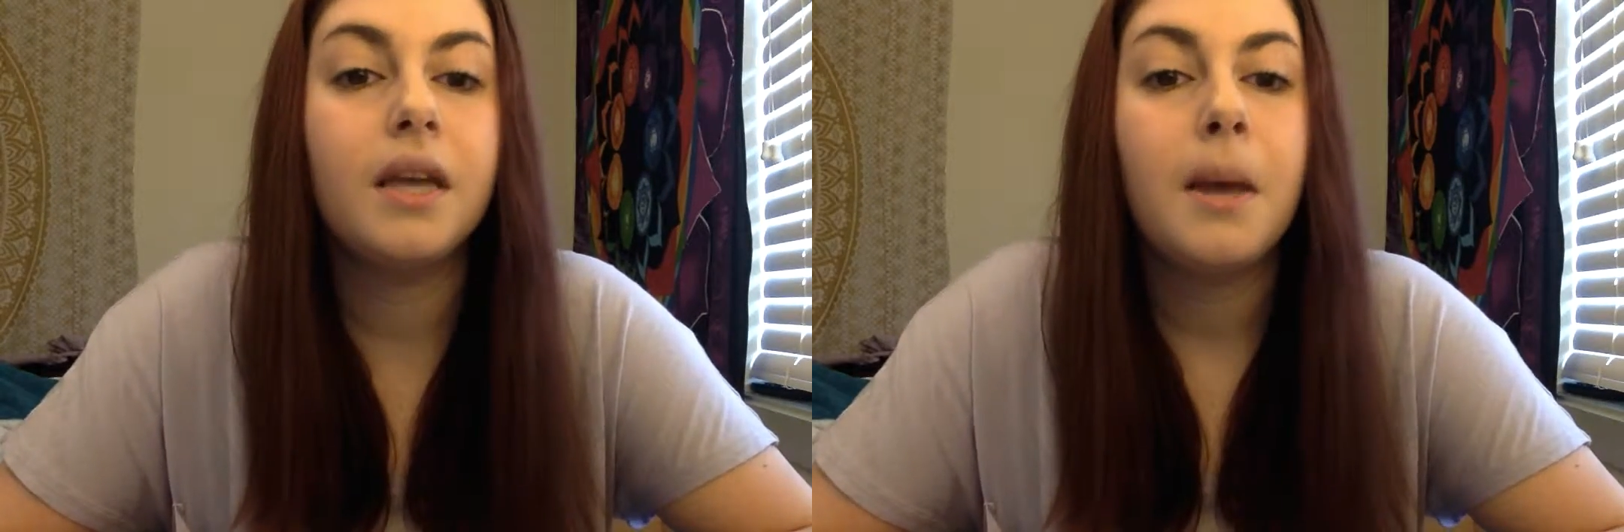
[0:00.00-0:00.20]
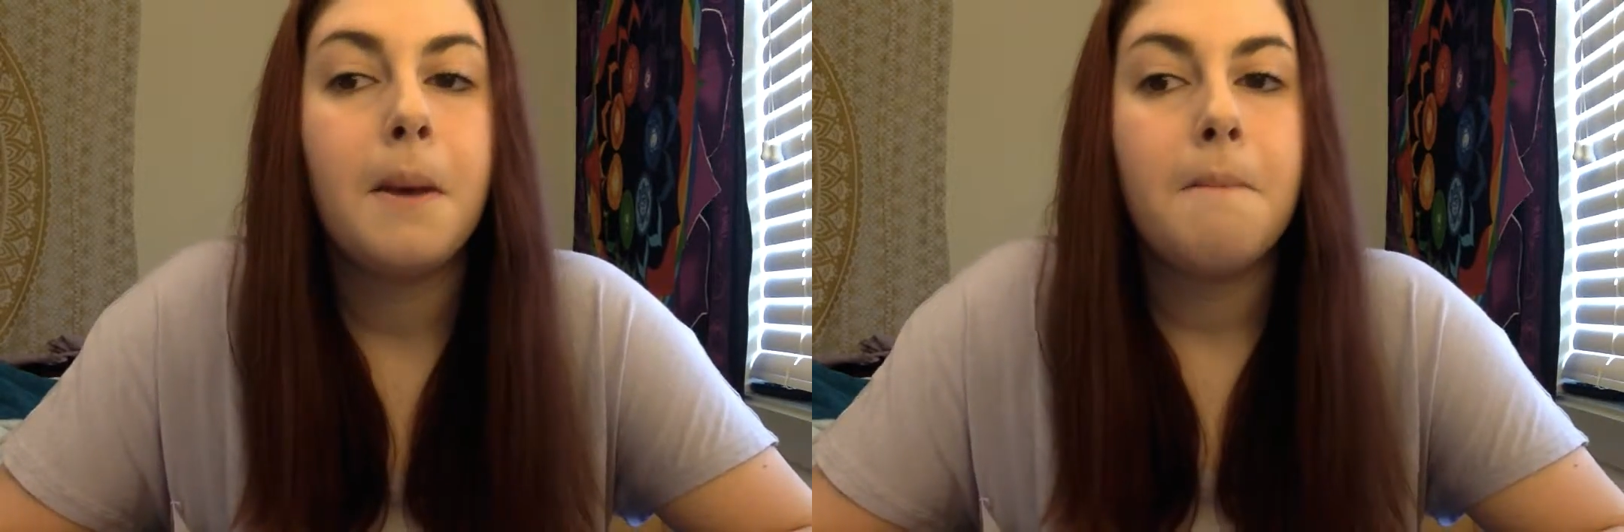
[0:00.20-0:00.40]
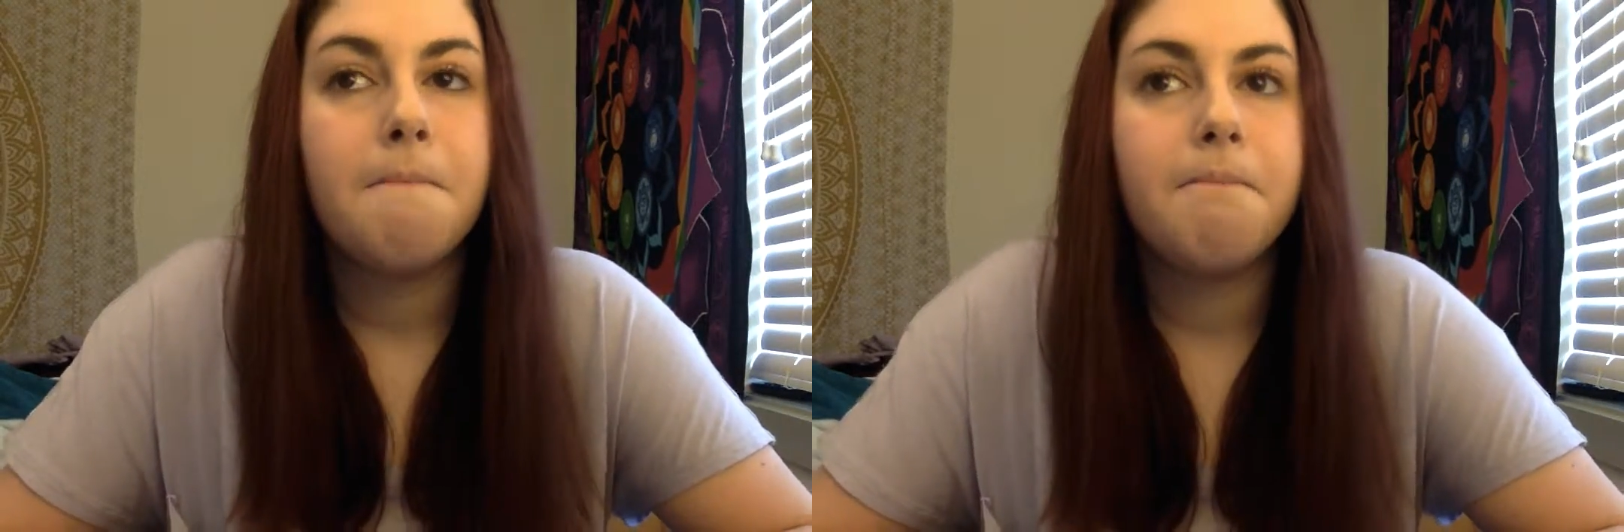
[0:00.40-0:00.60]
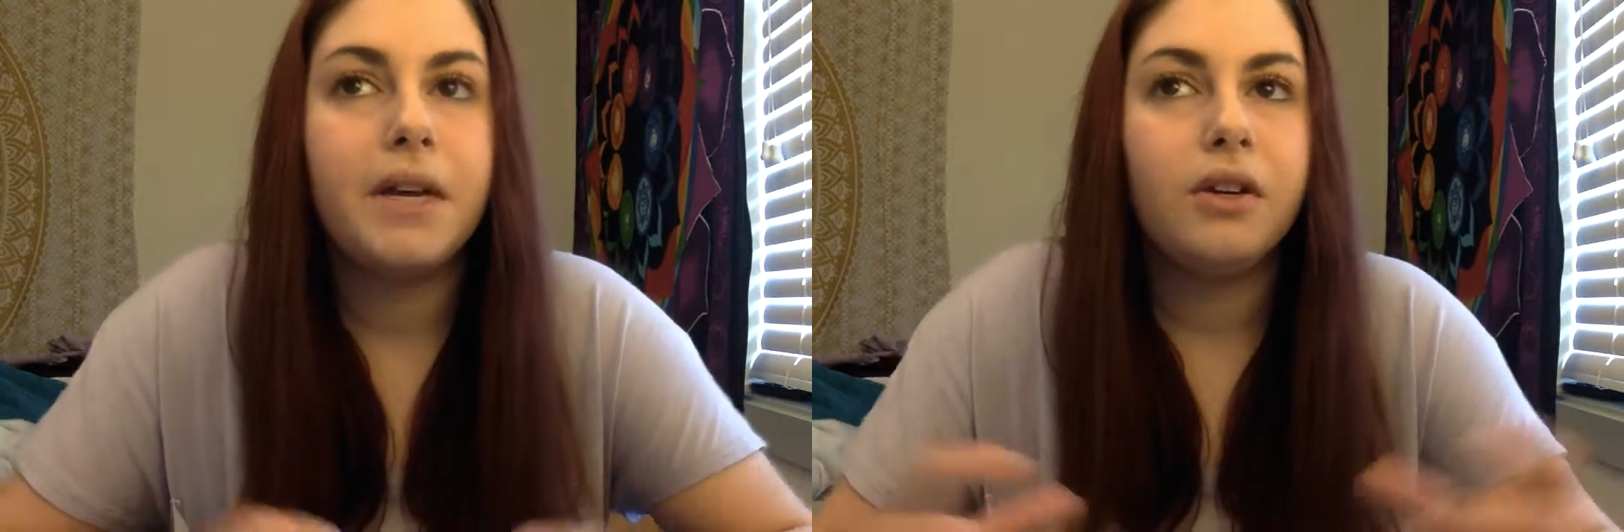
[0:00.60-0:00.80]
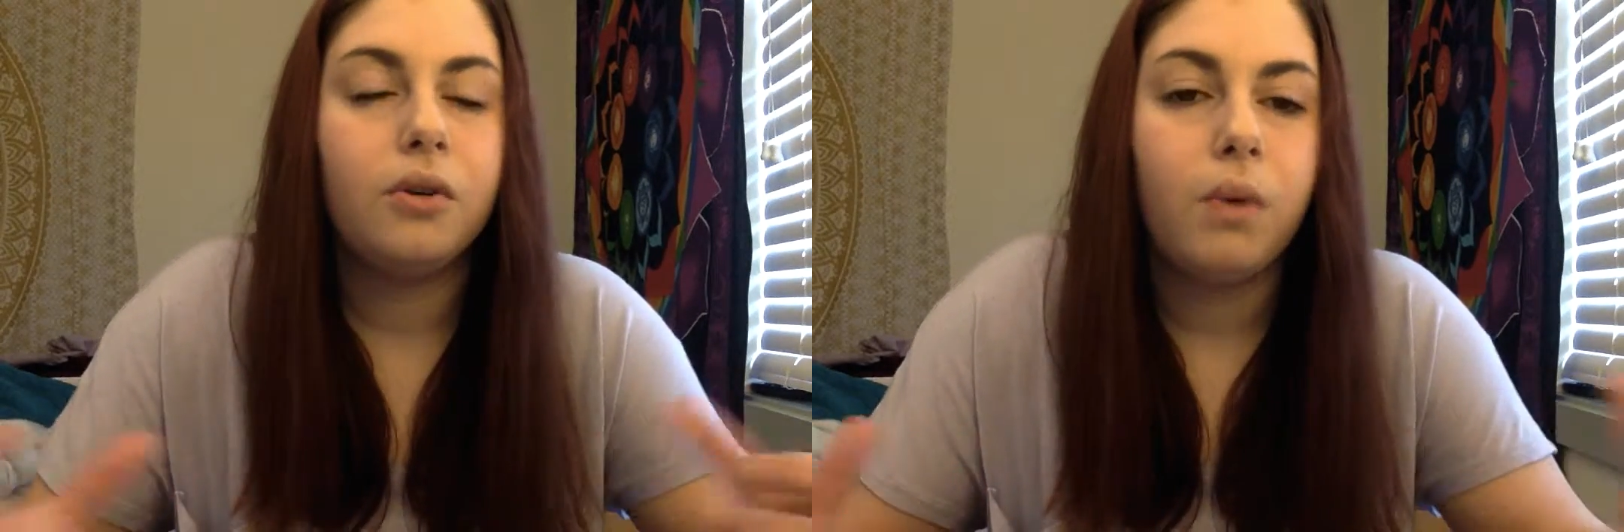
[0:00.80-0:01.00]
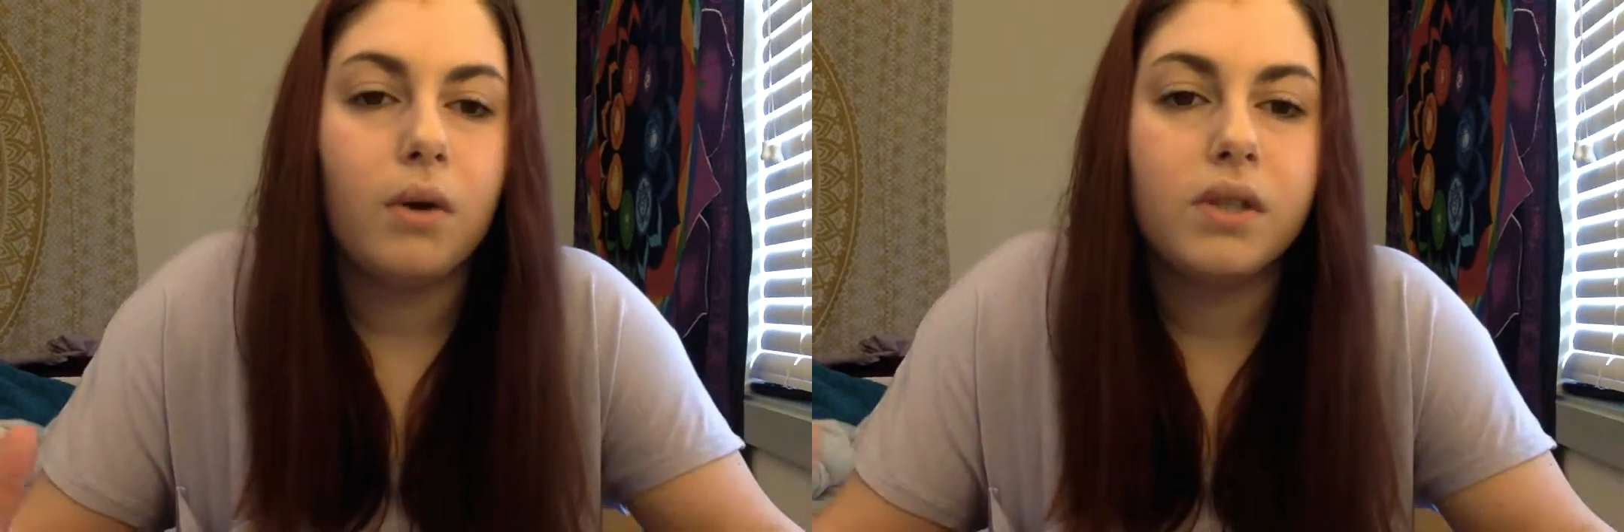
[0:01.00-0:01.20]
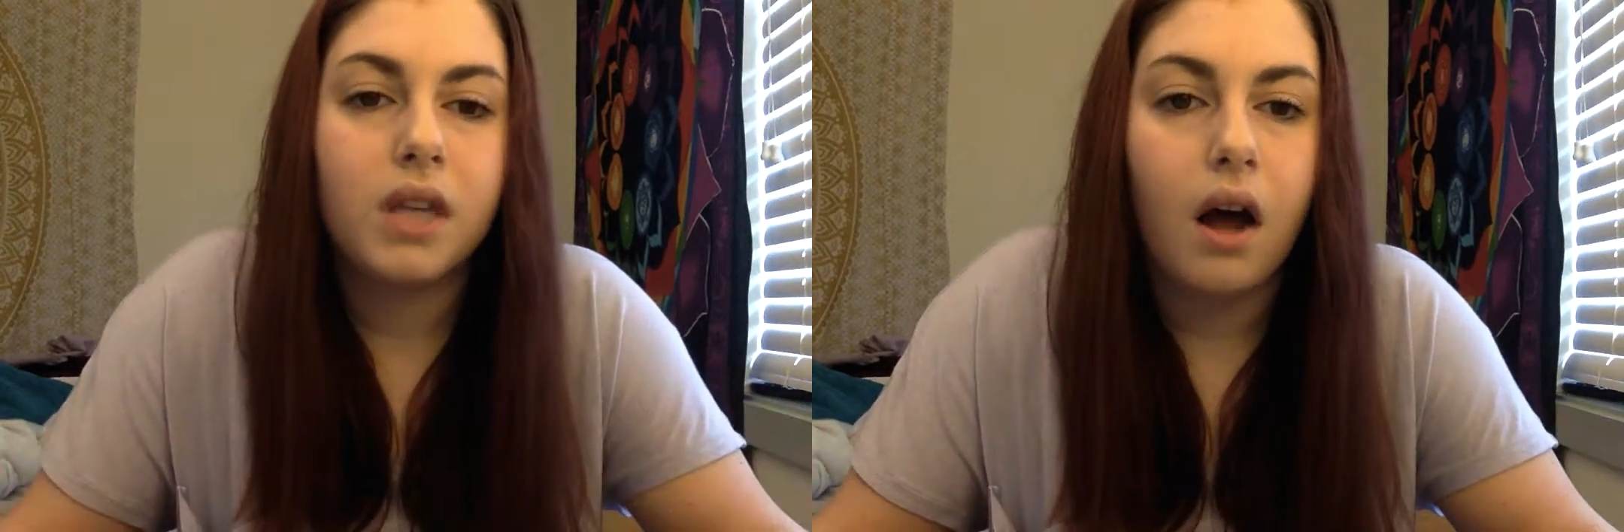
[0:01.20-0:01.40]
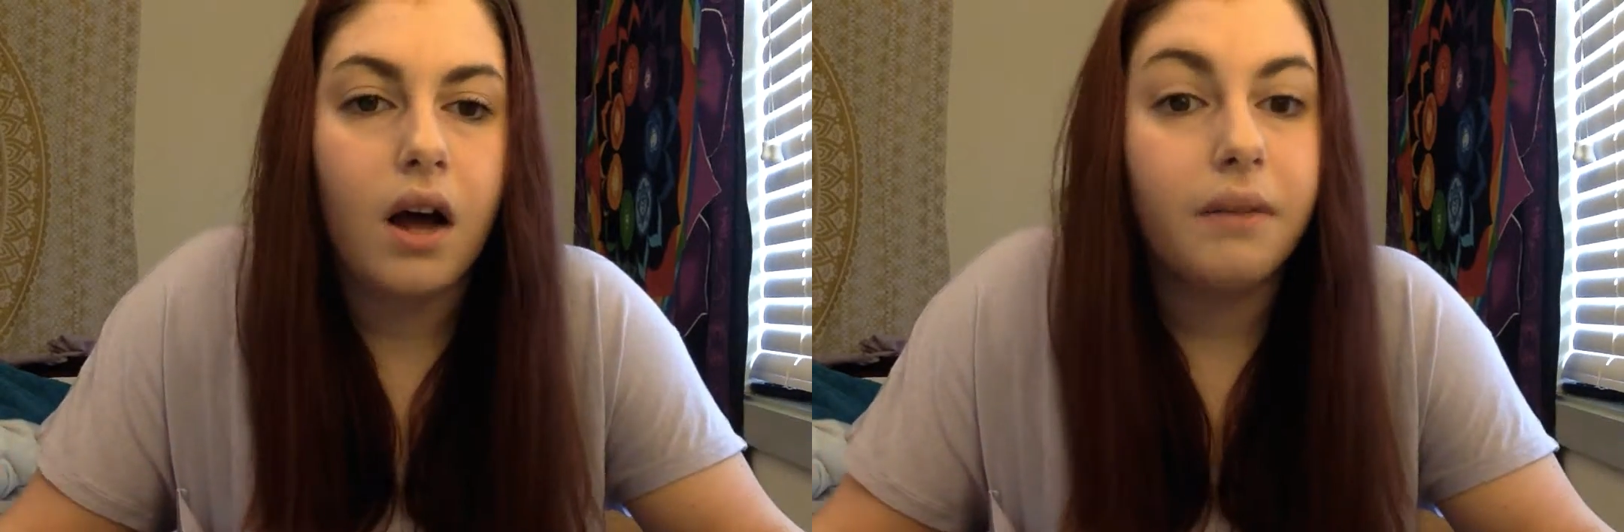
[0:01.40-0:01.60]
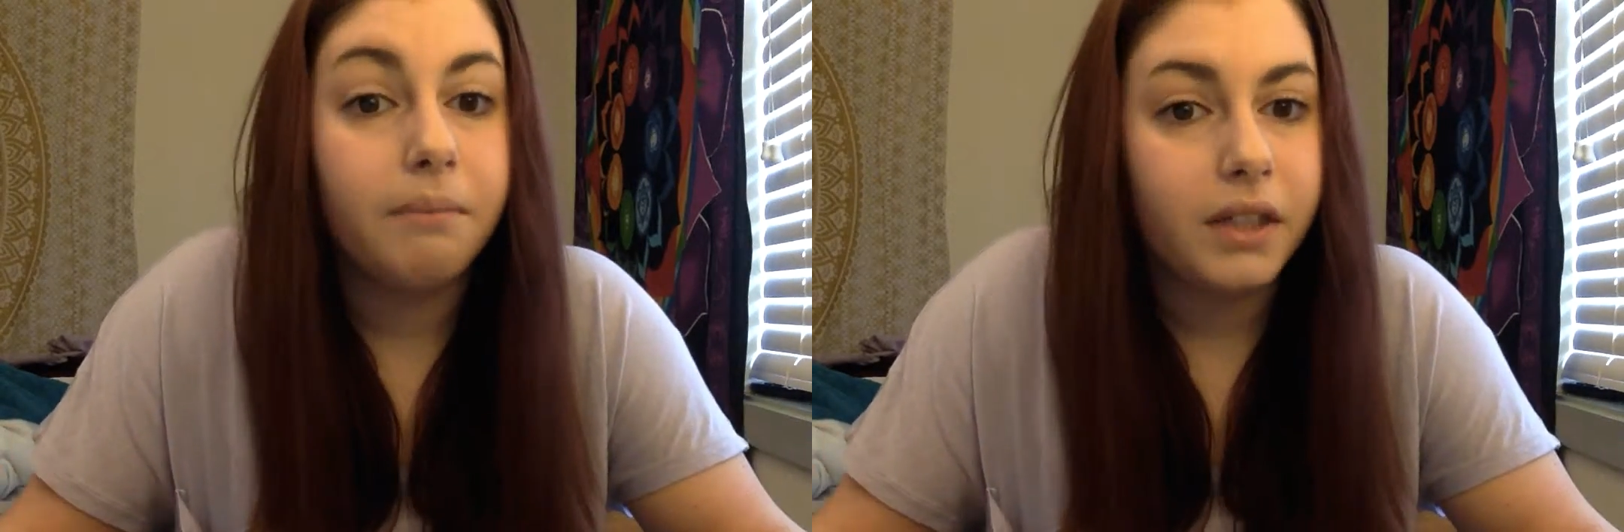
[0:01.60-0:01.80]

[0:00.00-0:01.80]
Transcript: big quotes on buildings,